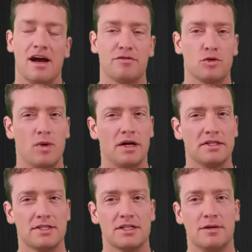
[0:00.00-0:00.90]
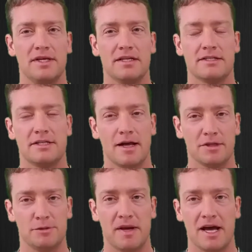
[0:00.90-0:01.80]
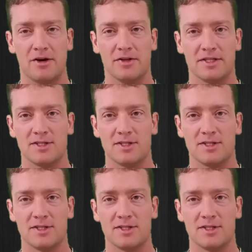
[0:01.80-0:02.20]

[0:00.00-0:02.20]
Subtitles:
After a while, this is going to be an established pattern.